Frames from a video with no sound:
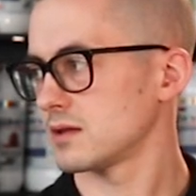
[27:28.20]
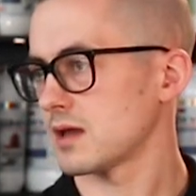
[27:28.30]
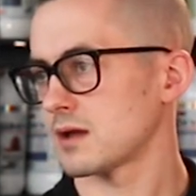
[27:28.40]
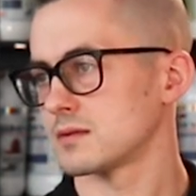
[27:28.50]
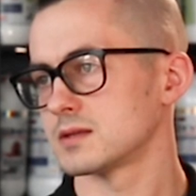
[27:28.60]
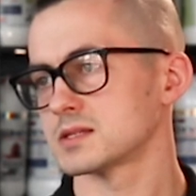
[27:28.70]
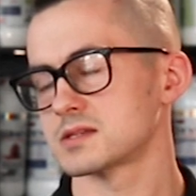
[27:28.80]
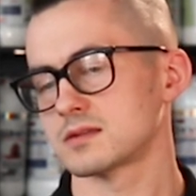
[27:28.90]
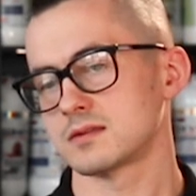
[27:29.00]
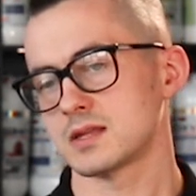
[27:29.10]
Yeah, and that's
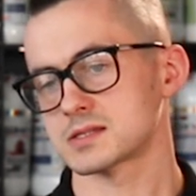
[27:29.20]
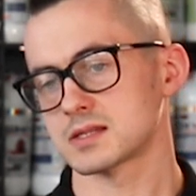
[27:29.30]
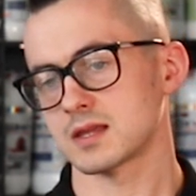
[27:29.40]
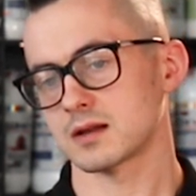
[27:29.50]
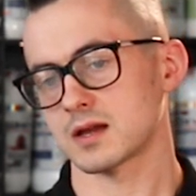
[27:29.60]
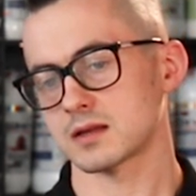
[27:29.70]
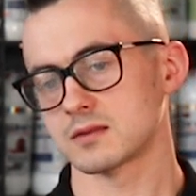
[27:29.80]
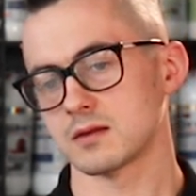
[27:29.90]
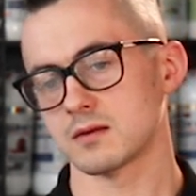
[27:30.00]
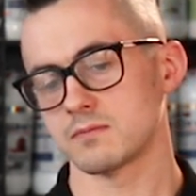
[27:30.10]
the thing. Like
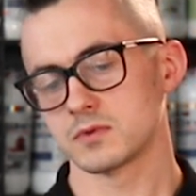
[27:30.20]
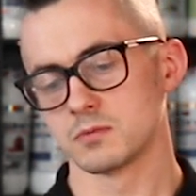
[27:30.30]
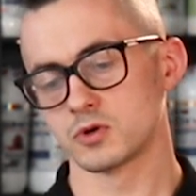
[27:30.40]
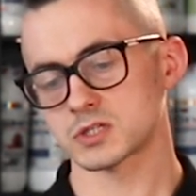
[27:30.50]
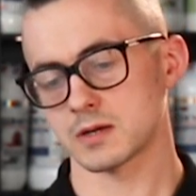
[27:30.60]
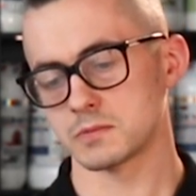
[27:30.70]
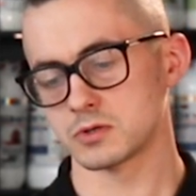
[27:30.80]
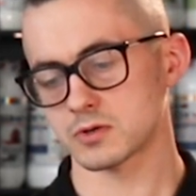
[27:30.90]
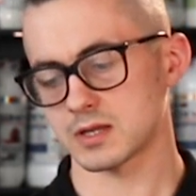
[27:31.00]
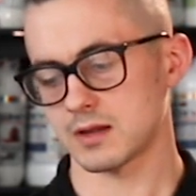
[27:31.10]
the more times you
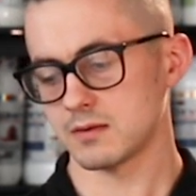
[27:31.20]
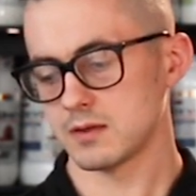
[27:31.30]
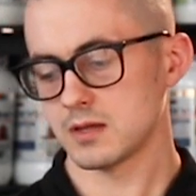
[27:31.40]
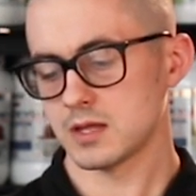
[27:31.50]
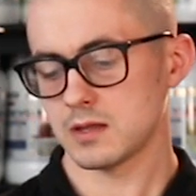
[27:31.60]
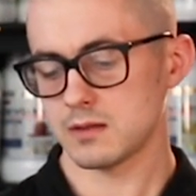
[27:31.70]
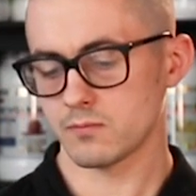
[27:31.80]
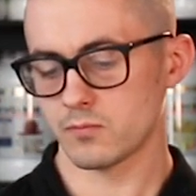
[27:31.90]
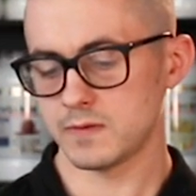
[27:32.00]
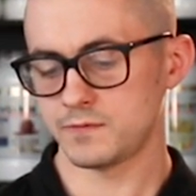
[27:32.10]
look at it,
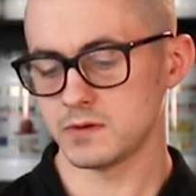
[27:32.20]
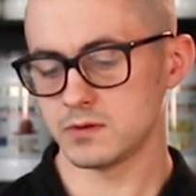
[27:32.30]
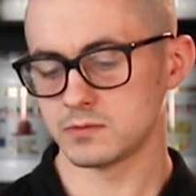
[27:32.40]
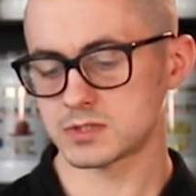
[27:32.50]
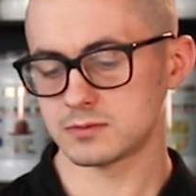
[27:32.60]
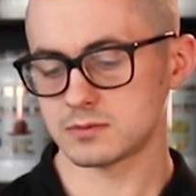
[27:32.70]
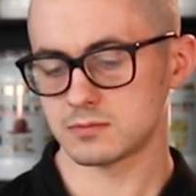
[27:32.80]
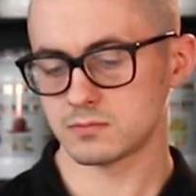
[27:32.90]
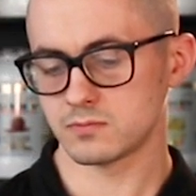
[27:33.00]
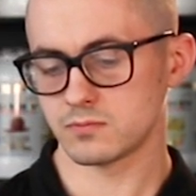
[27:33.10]
if you
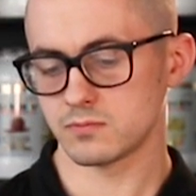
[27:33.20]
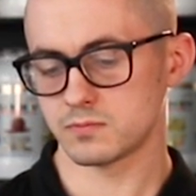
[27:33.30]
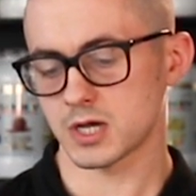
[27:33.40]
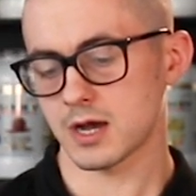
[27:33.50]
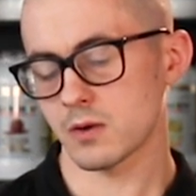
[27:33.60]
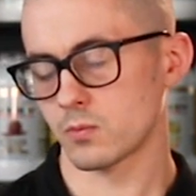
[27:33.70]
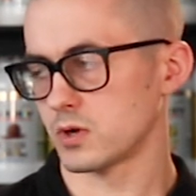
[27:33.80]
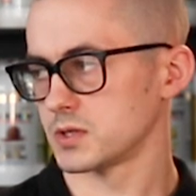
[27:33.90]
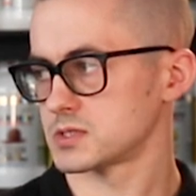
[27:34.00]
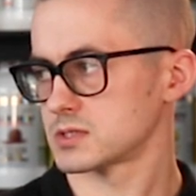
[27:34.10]
diet
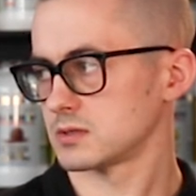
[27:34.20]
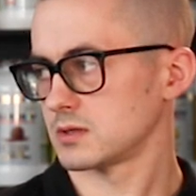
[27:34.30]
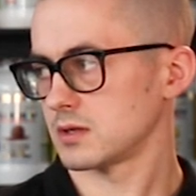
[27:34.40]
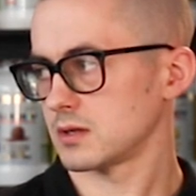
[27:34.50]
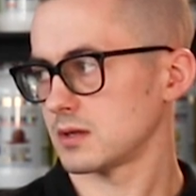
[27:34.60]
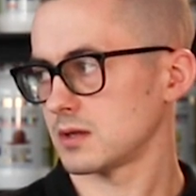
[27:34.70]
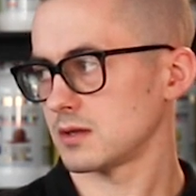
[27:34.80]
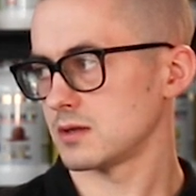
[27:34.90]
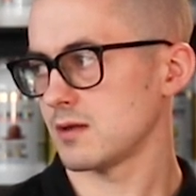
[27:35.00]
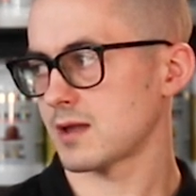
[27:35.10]
once,
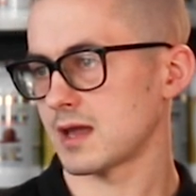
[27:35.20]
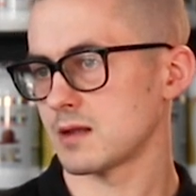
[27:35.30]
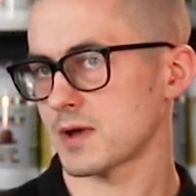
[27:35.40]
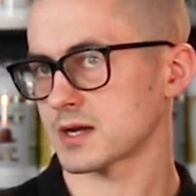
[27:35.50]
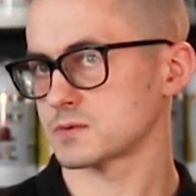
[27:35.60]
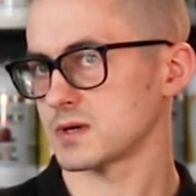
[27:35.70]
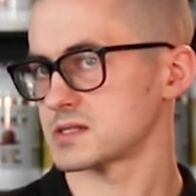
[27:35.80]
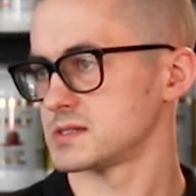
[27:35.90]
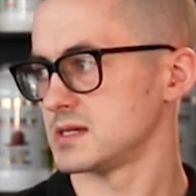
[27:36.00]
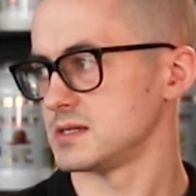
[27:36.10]
you gain it back
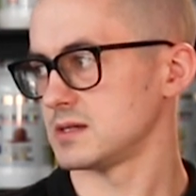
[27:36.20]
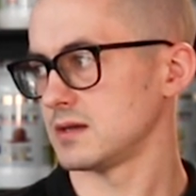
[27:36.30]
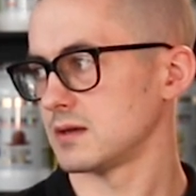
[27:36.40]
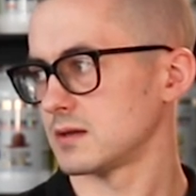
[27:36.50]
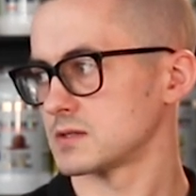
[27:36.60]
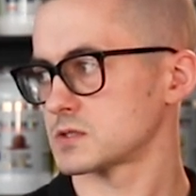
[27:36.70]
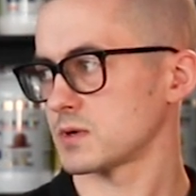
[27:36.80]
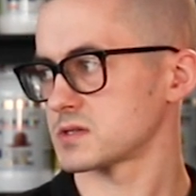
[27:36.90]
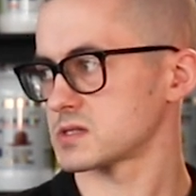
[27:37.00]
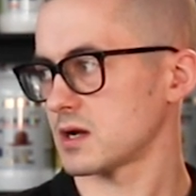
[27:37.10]
twice as easy, and it's
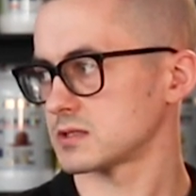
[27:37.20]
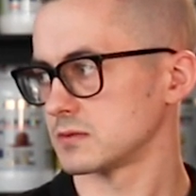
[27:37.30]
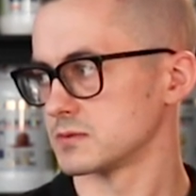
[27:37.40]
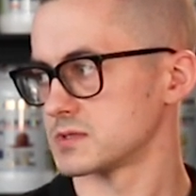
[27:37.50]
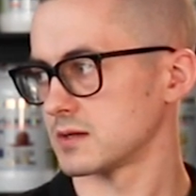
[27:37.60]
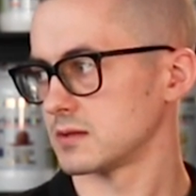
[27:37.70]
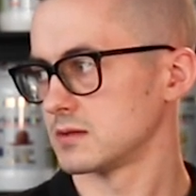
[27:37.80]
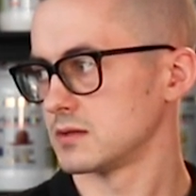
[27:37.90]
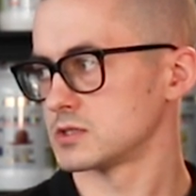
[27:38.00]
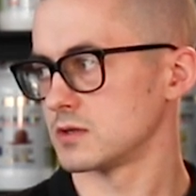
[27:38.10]
twice as hard to lose it.
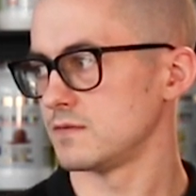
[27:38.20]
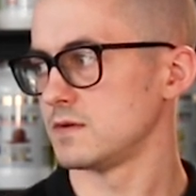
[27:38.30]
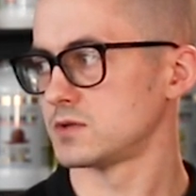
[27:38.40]
So if you've